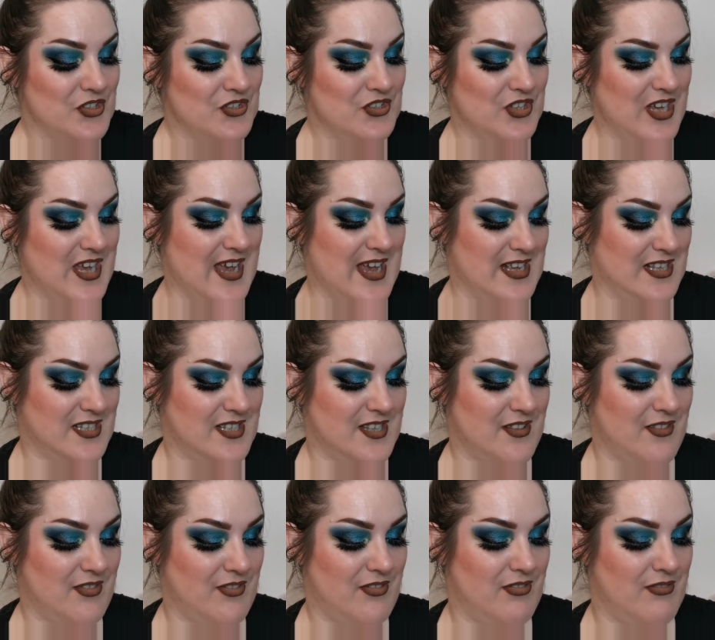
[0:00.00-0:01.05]
So yes,
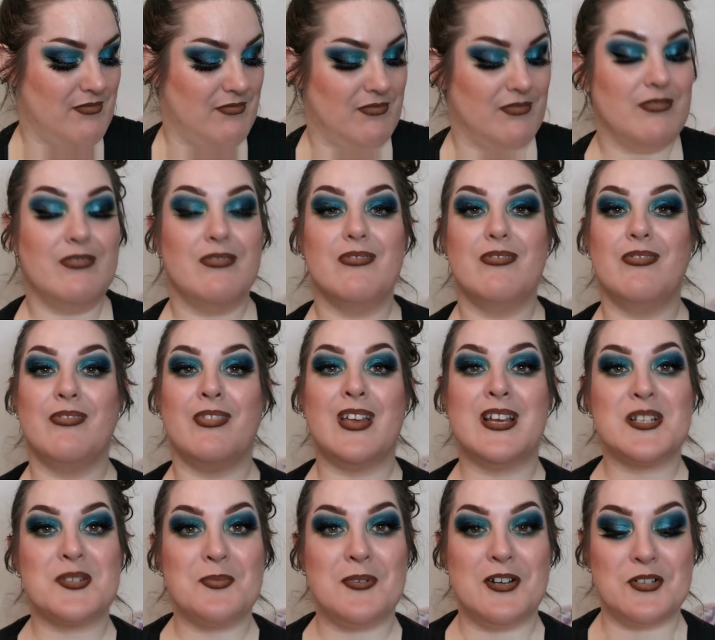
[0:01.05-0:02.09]

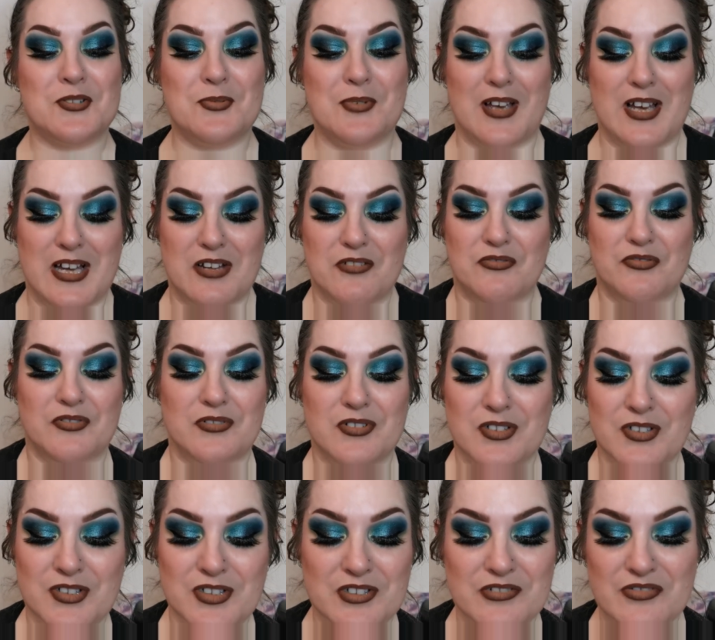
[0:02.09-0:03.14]
that's what else we have
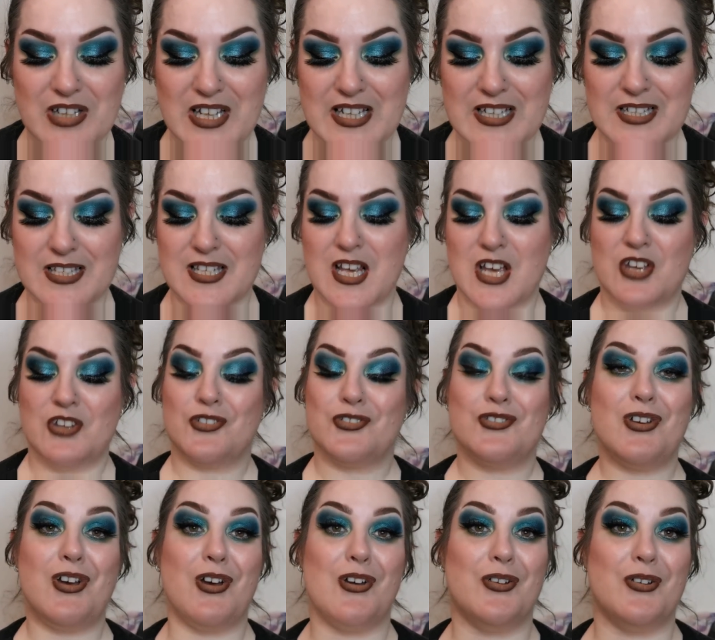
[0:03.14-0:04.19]
on the face.
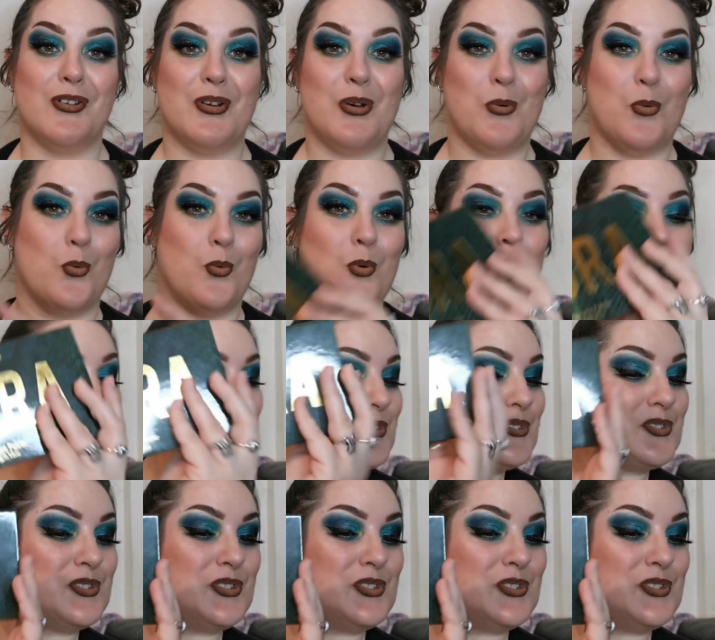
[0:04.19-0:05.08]
So what